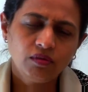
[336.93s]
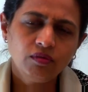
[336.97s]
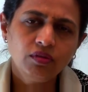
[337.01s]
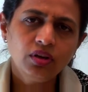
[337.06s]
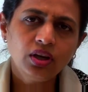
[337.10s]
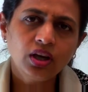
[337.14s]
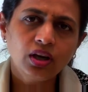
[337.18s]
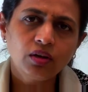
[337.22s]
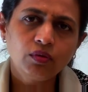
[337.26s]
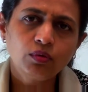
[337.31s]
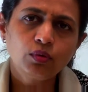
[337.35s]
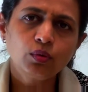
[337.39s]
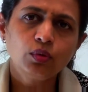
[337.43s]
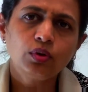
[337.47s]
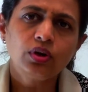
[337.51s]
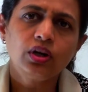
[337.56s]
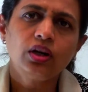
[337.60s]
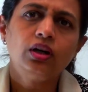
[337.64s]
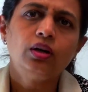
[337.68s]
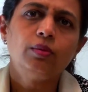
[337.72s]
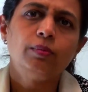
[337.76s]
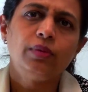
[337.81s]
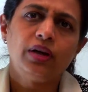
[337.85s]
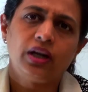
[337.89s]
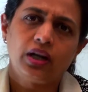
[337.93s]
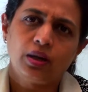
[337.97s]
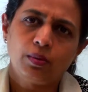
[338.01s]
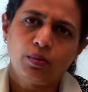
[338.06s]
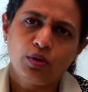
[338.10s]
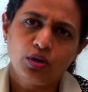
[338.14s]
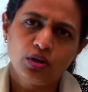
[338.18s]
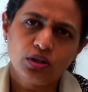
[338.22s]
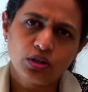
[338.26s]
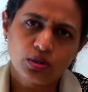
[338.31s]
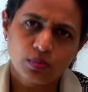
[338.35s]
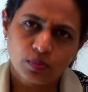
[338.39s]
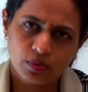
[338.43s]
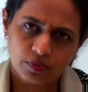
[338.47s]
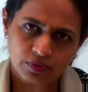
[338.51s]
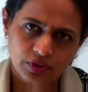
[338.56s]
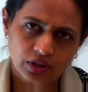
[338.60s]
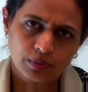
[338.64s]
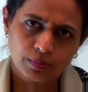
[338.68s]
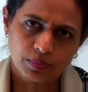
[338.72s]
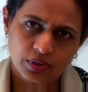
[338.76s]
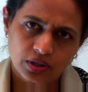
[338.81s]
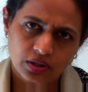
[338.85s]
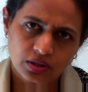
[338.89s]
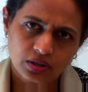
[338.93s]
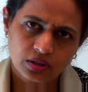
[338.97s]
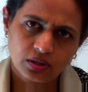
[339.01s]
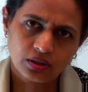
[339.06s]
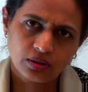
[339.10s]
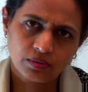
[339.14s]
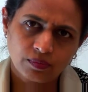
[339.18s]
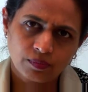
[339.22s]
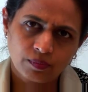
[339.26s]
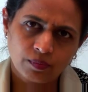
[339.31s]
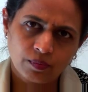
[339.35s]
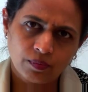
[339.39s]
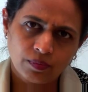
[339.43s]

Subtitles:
we have to treat the metabolism of that person.